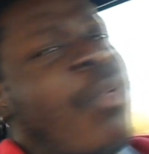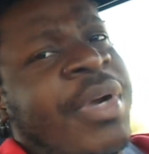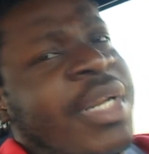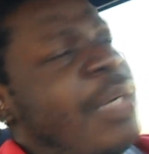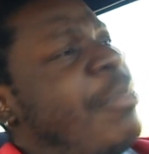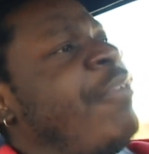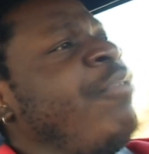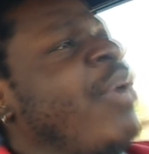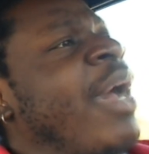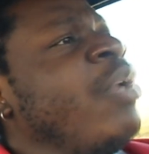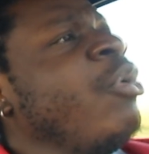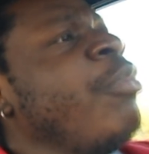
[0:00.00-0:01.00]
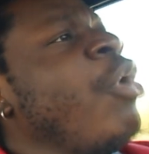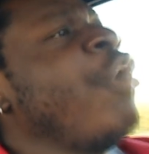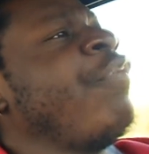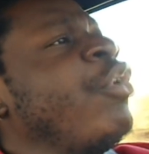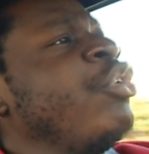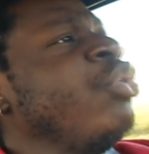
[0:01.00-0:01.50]
are your number one enemy. If you
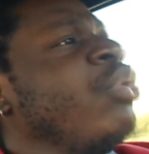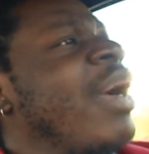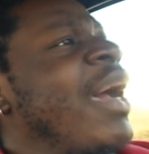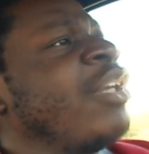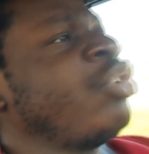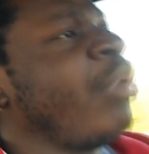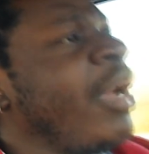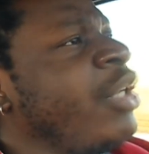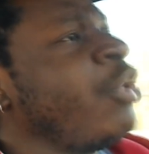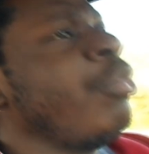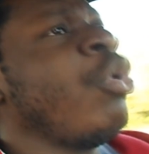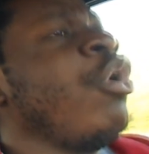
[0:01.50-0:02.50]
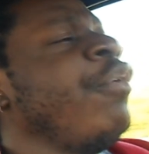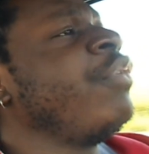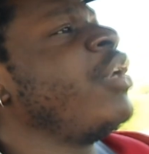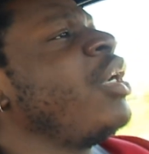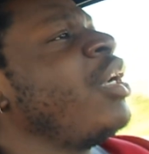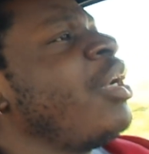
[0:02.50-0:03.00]
endomorph or you
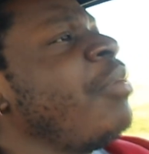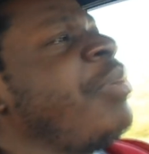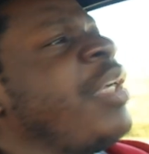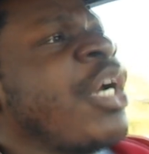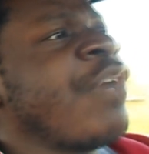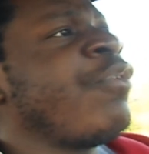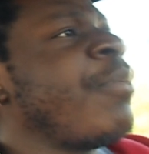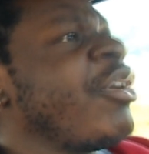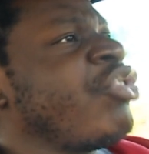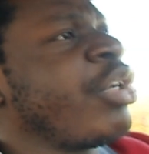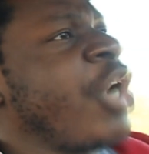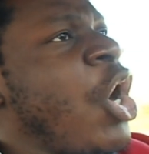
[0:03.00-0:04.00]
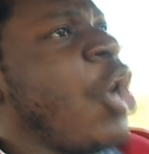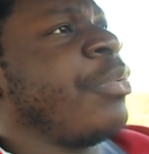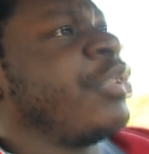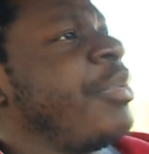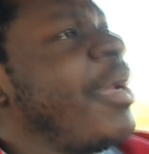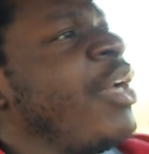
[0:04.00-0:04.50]
ectoendomorph, be careful about your
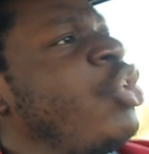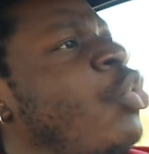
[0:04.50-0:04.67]
carbs,